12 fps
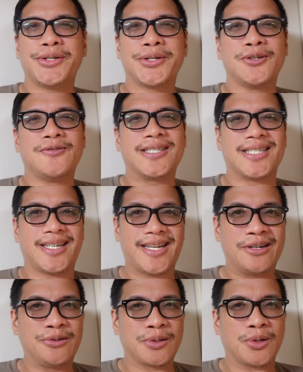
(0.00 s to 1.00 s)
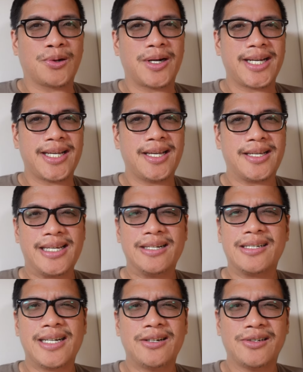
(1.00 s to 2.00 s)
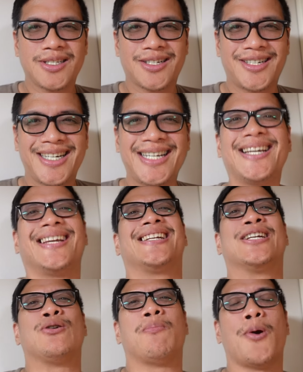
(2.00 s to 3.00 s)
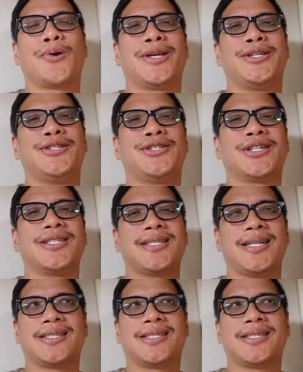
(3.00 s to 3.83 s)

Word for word: you go visit Erotori, Ir Erotori in Hoboken, New Jersey.